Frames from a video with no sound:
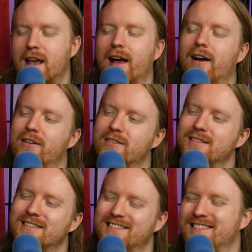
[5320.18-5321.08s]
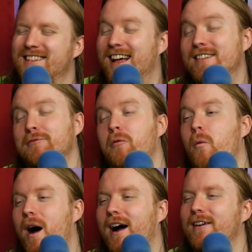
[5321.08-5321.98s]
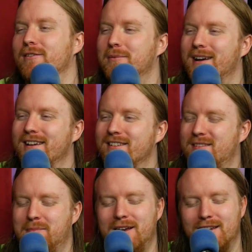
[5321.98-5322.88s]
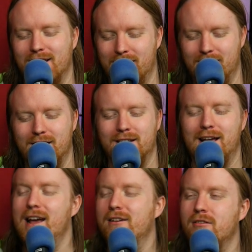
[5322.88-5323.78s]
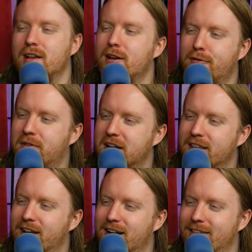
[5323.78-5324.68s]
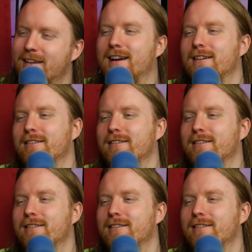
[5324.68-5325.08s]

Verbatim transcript: yeah, that's wild, man. Just being, yeah, you don't like your friend then. I think I